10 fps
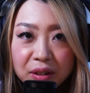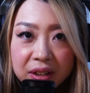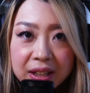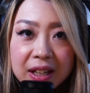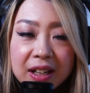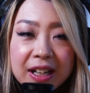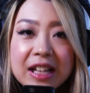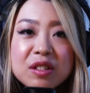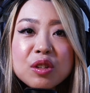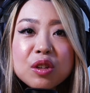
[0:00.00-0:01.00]
you here
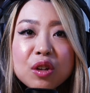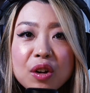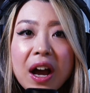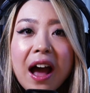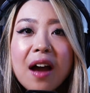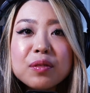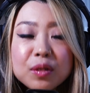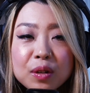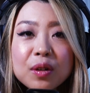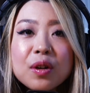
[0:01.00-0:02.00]
is you
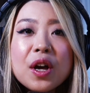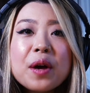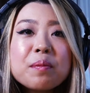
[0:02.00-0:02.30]
have to